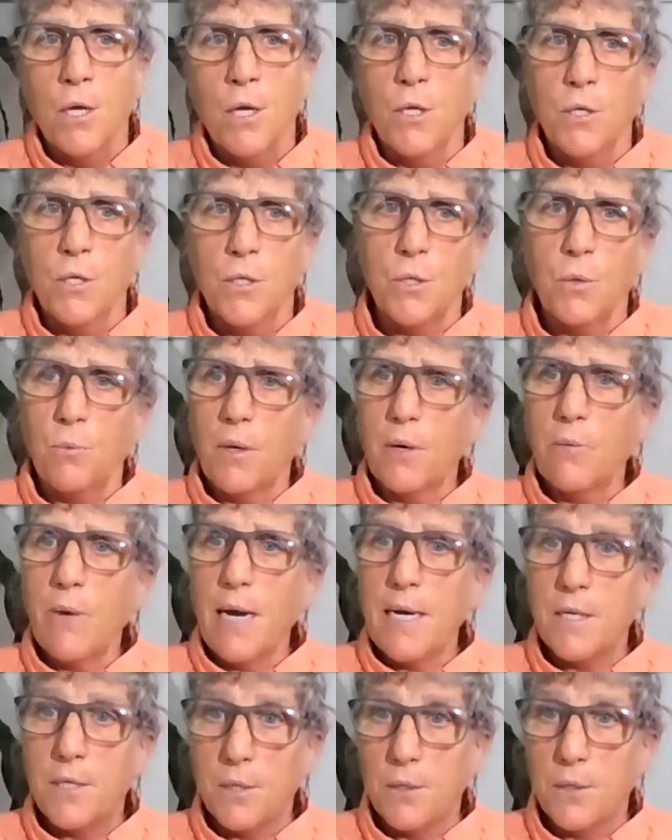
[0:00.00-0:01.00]
So what do
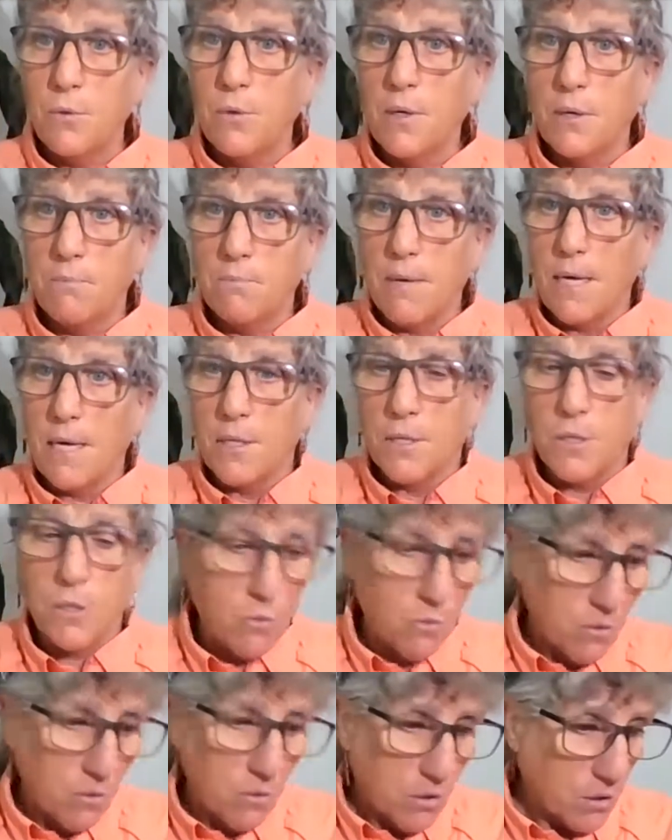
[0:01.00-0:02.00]
I do if my
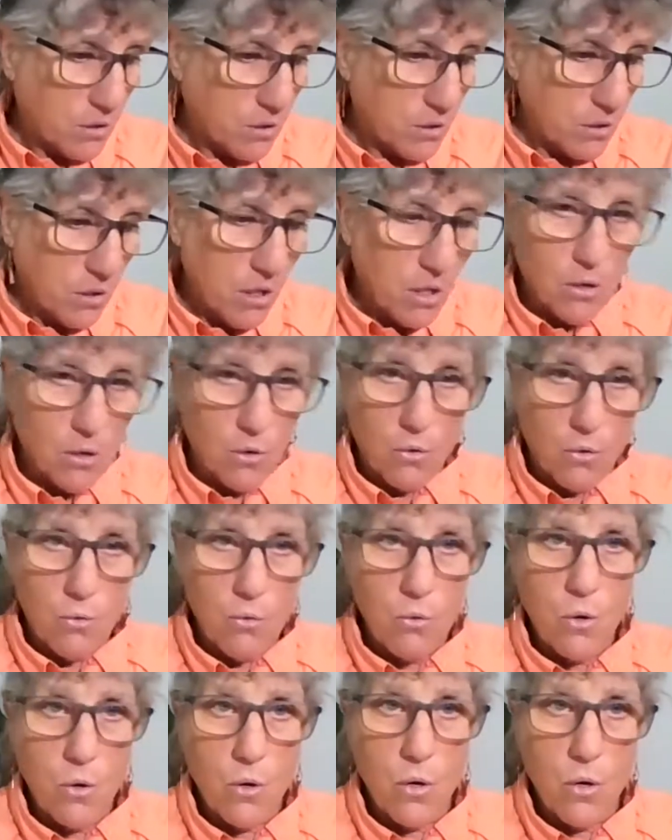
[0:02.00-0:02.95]
score is low?